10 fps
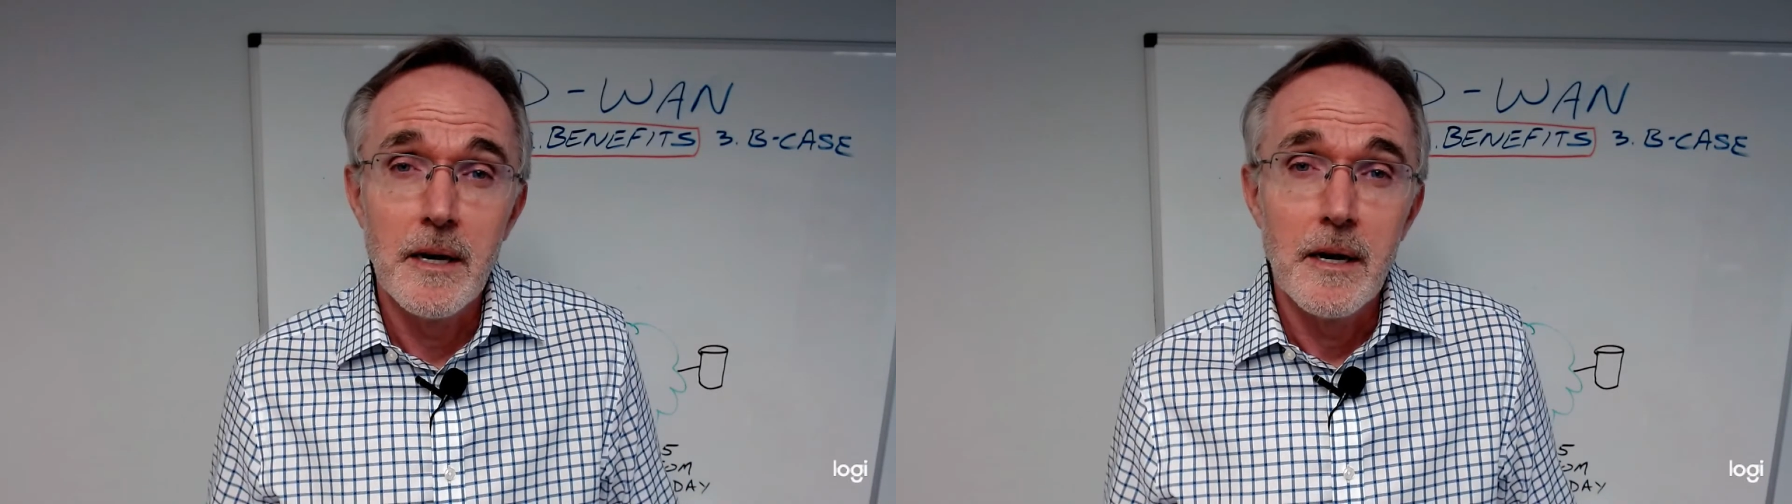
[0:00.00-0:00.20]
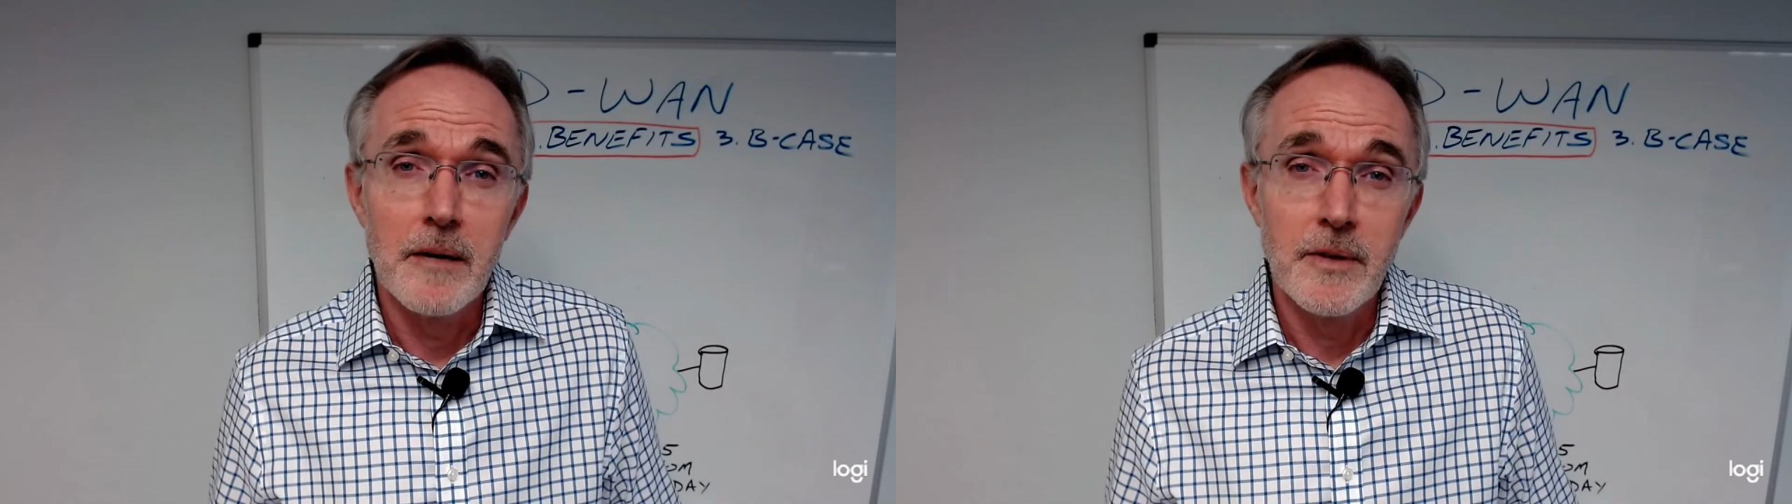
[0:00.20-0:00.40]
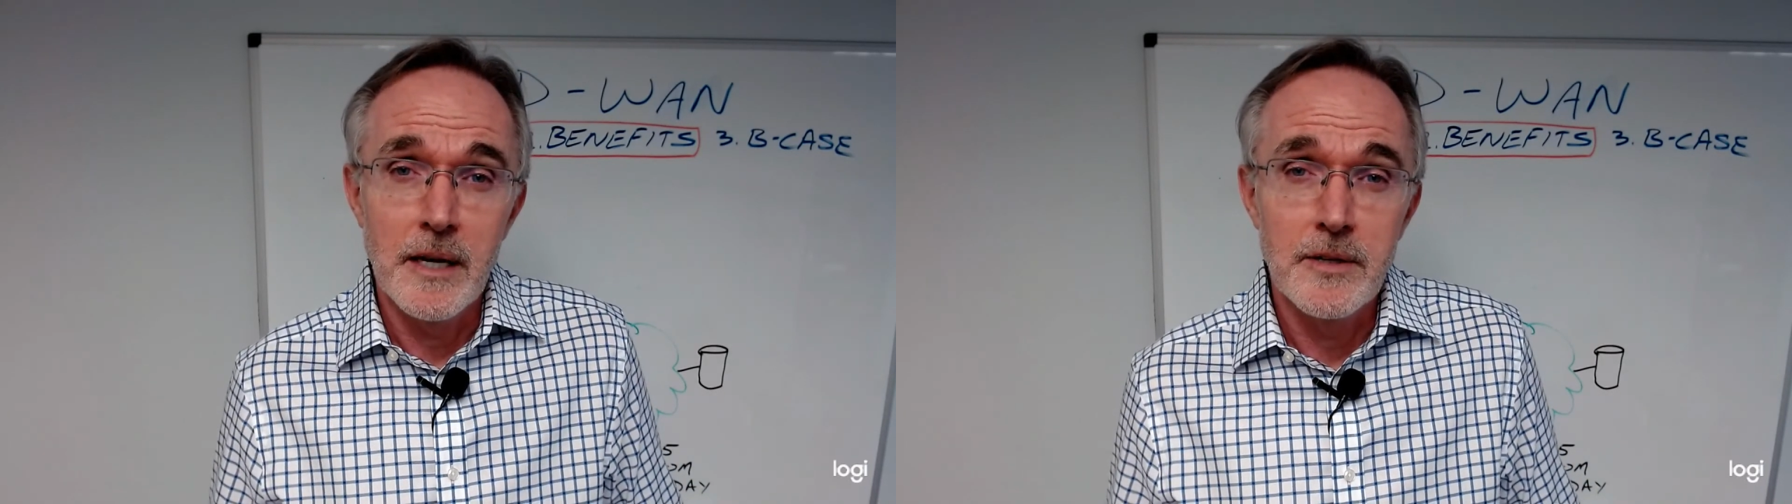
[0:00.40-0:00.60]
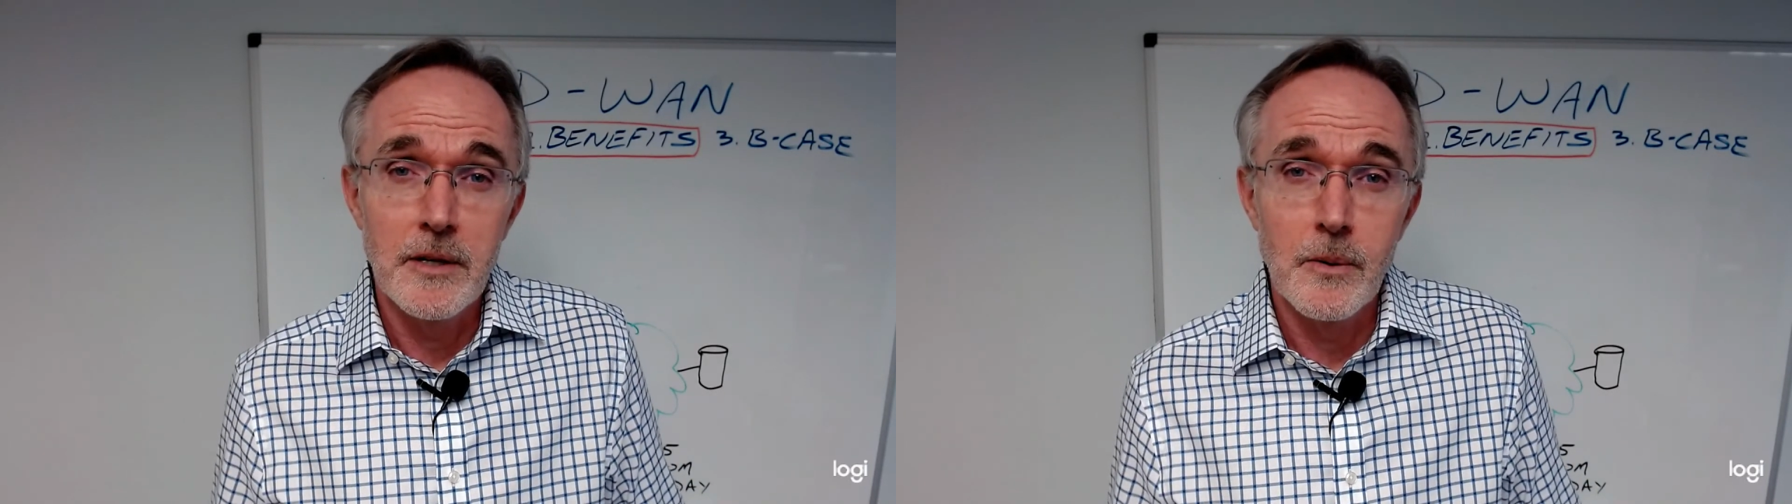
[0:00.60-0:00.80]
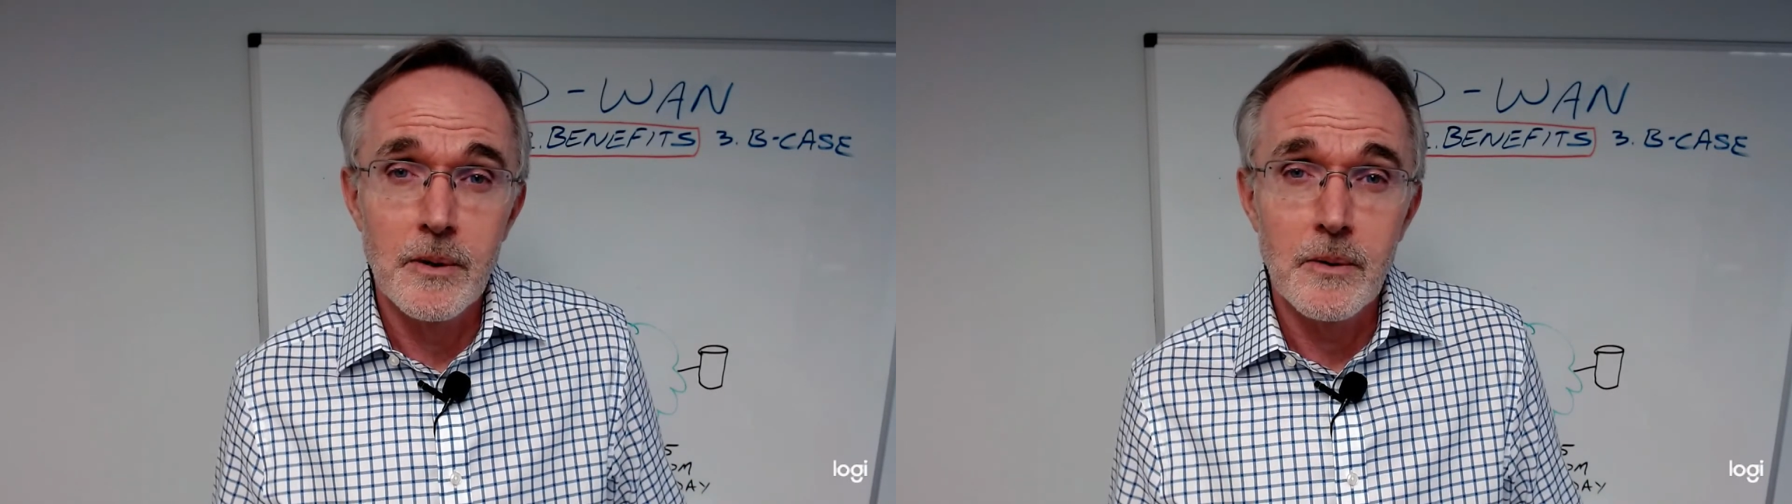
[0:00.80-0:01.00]
of the IT
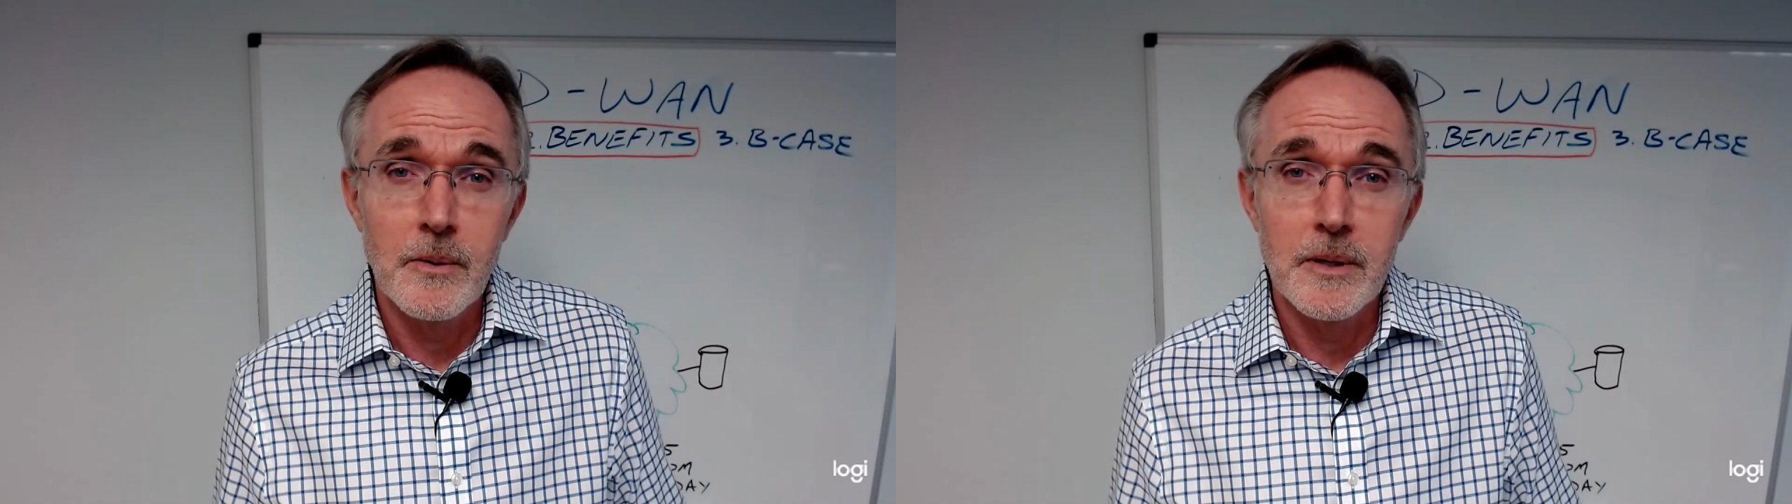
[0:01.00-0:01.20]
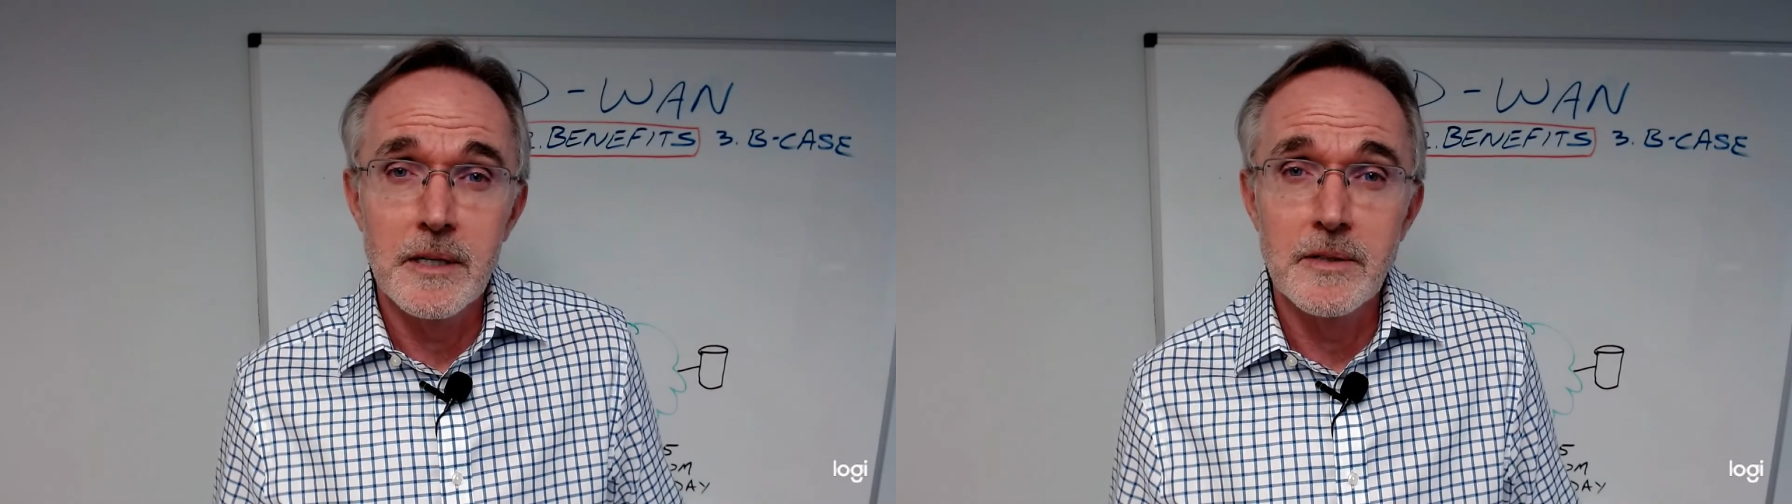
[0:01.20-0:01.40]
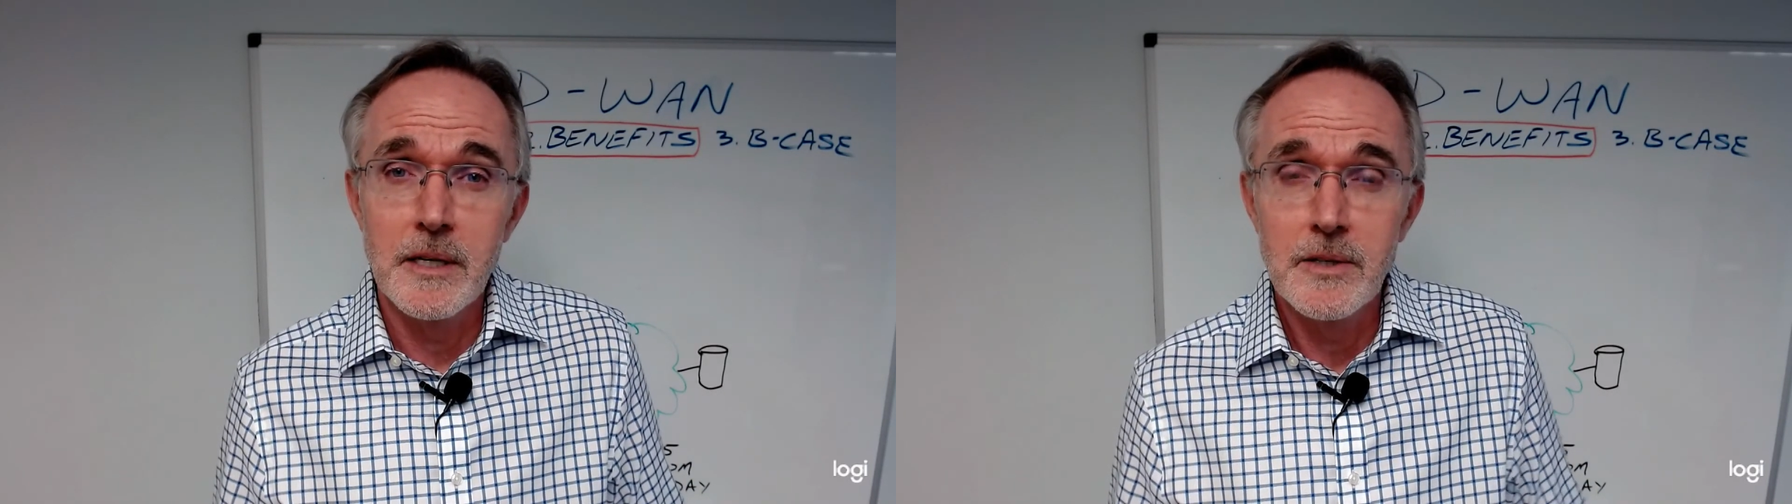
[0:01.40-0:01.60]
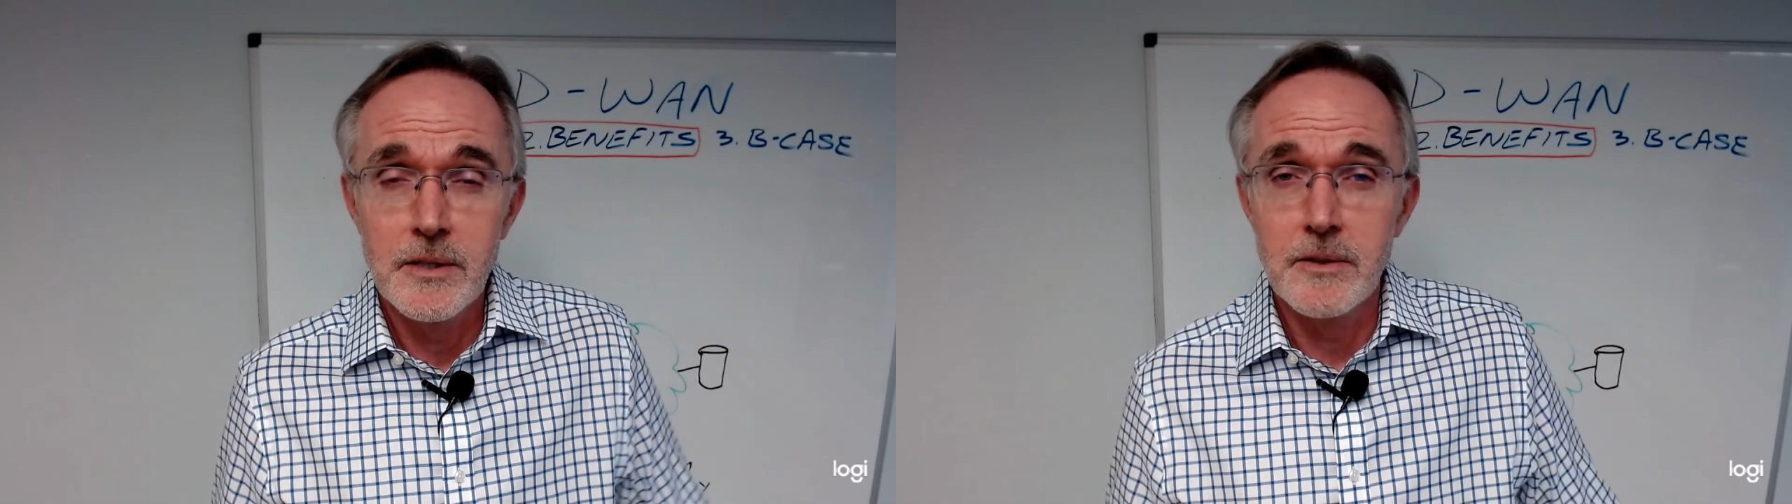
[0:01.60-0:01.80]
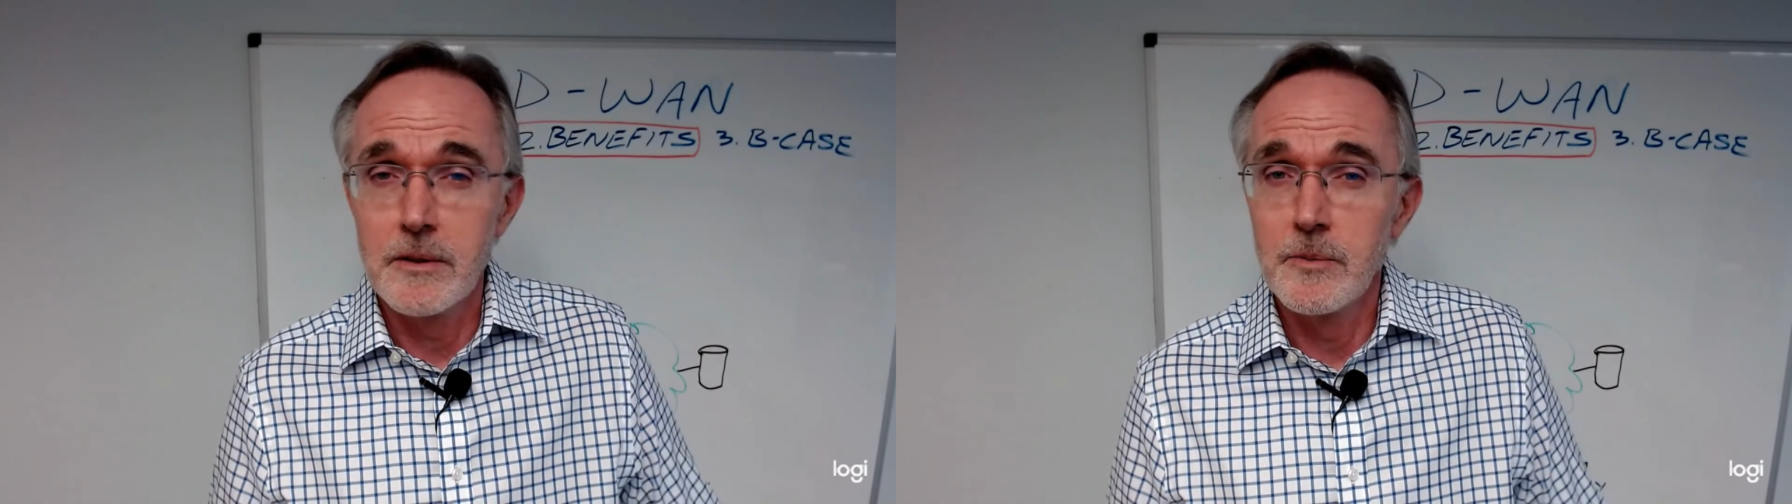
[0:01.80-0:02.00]
organization
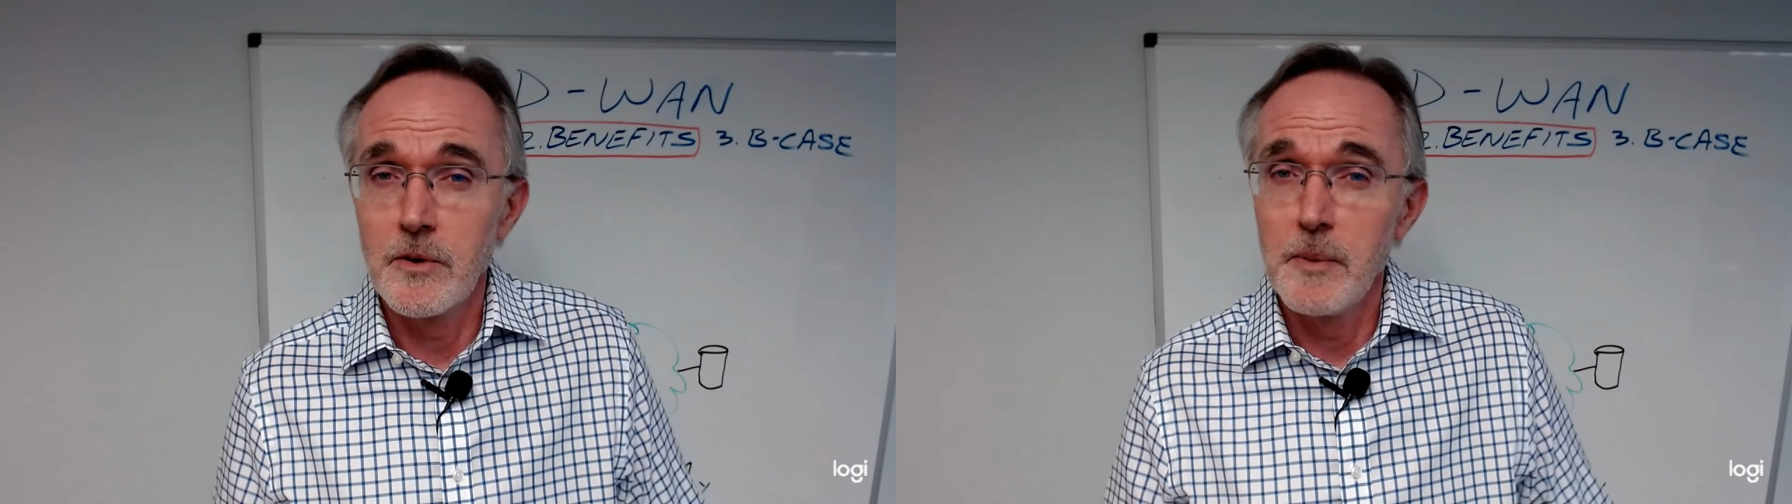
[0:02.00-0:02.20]
in terms of